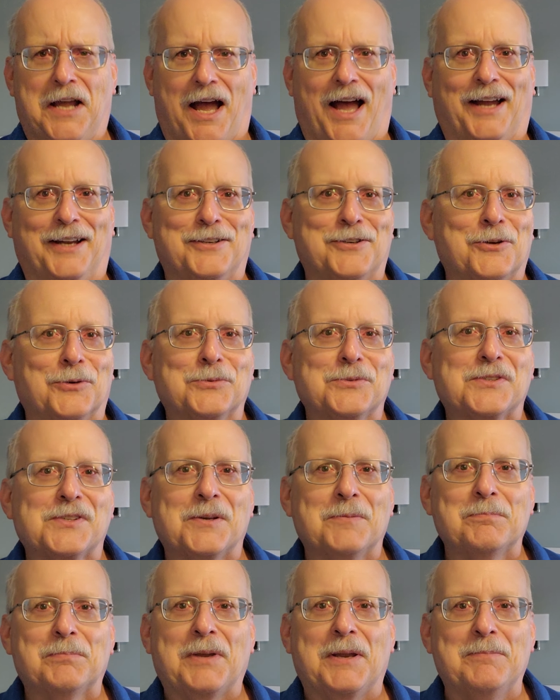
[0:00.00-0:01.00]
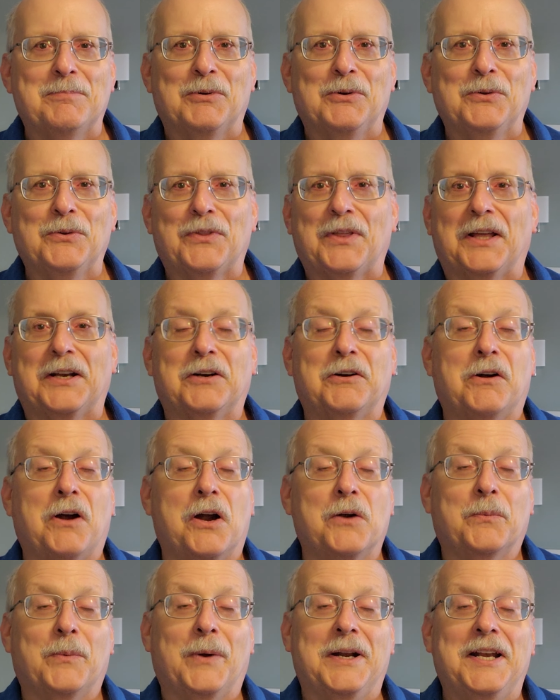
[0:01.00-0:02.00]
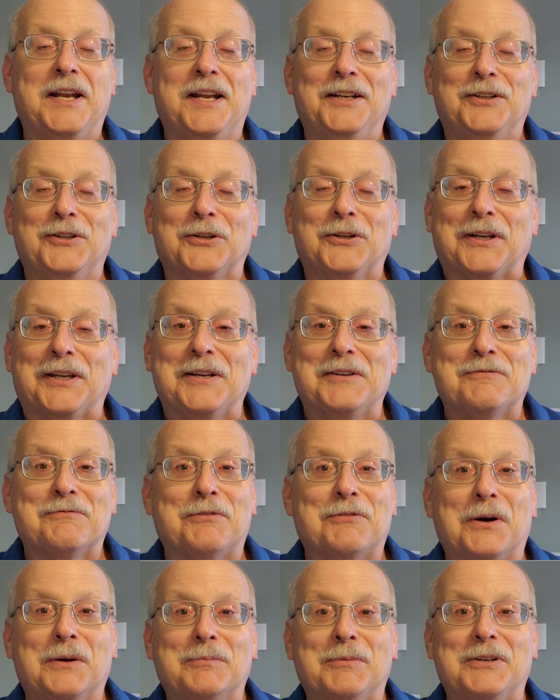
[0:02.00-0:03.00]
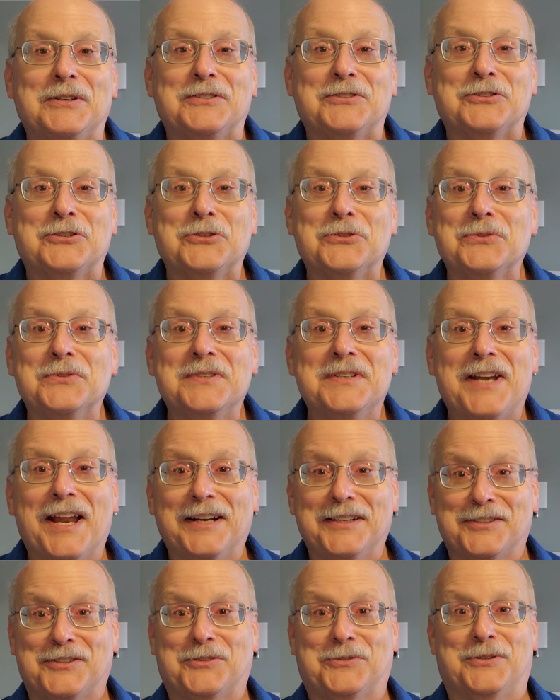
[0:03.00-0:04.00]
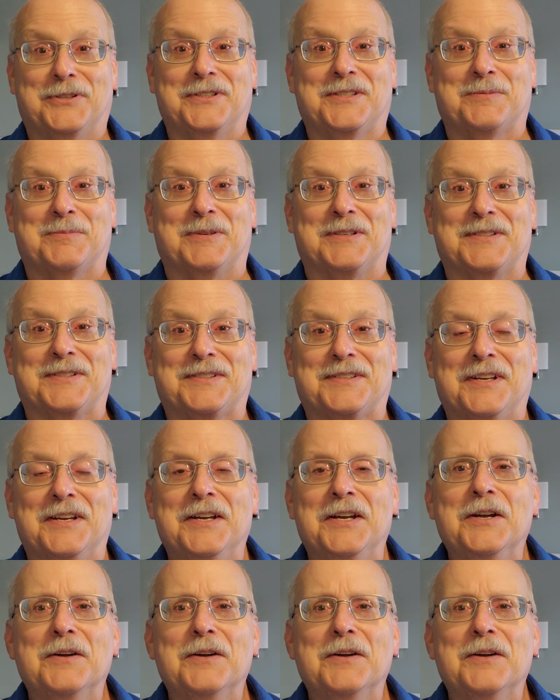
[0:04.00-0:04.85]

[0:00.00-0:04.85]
I know some people that are already looking forward to next Christmas.